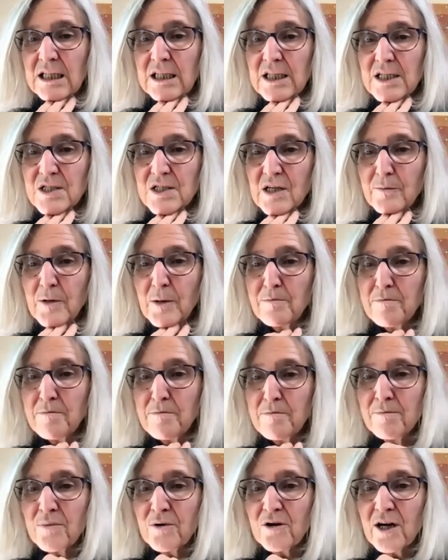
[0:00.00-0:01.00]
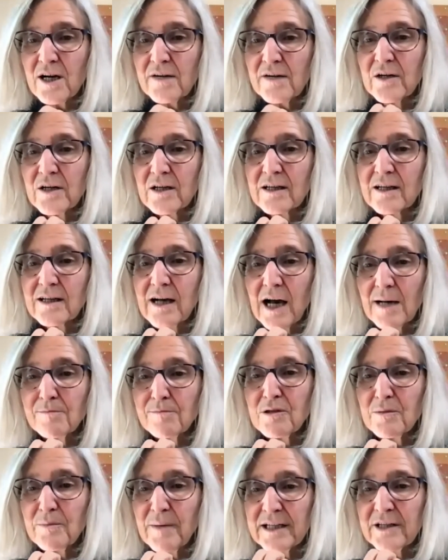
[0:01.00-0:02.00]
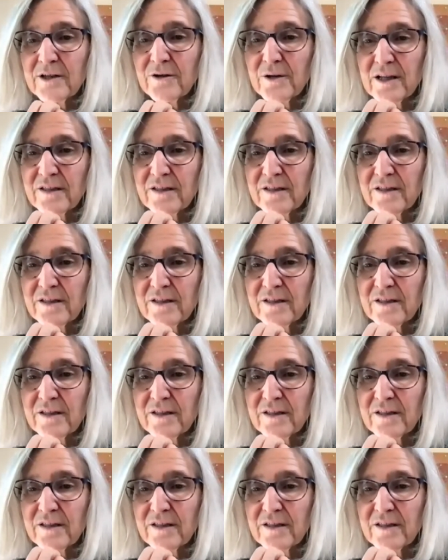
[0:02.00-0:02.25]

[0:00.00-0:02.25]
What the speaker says: So I'm a member of a complementary